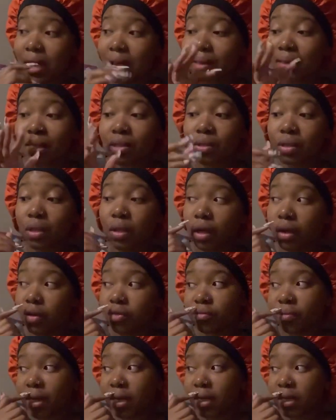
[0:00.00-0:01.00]
That's a lot
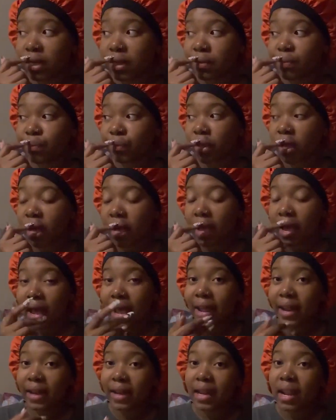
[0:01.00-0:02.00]
of money.
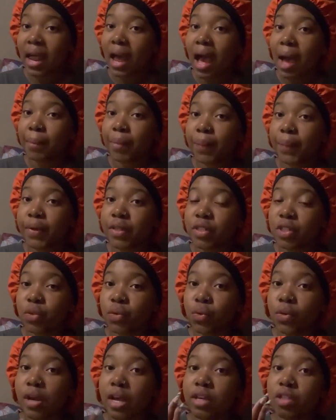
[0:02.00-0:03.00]
And now I'm a person
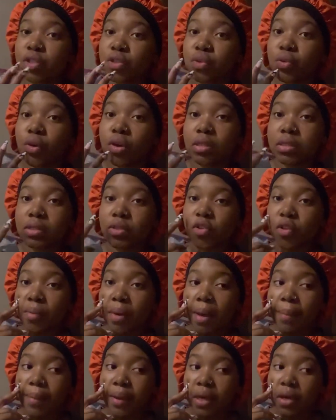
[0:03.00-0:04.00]
who likes to consider
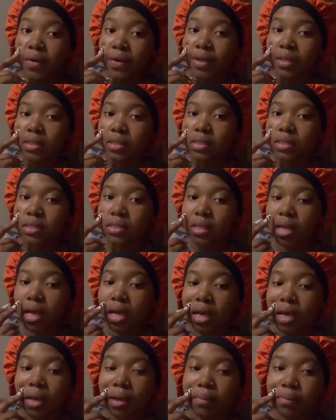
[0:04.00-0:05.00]
my parents.
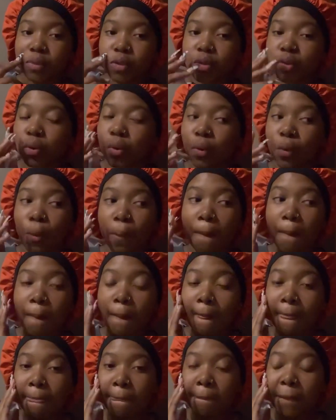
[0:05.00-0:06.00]
So
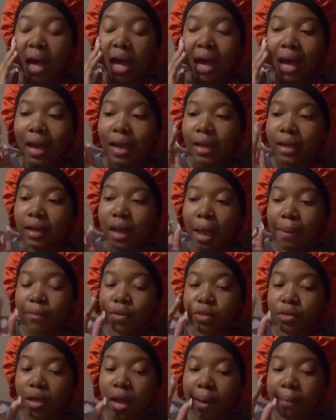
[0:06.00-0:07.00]
I
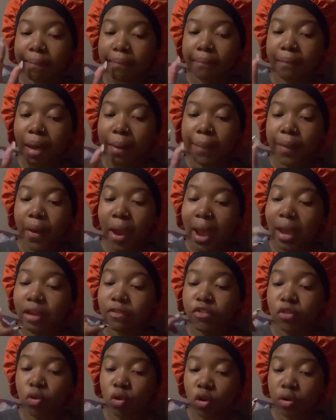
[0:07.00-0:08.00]

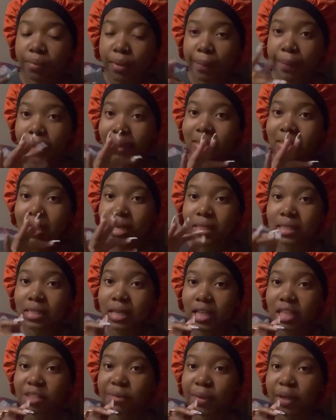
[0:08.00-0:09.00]
even called my parents, I
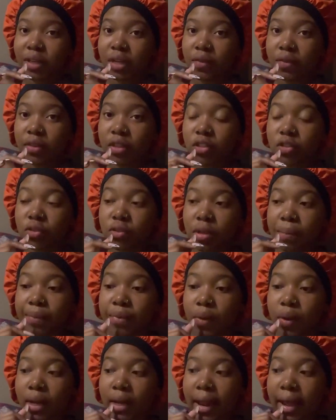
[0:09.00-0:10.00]
explained everything to them.
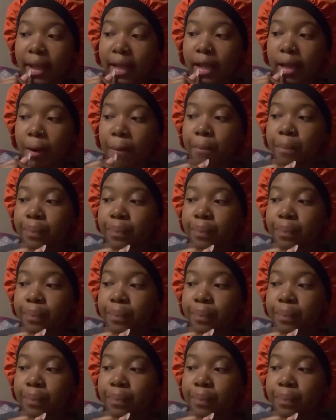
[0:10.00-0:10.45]
They were like,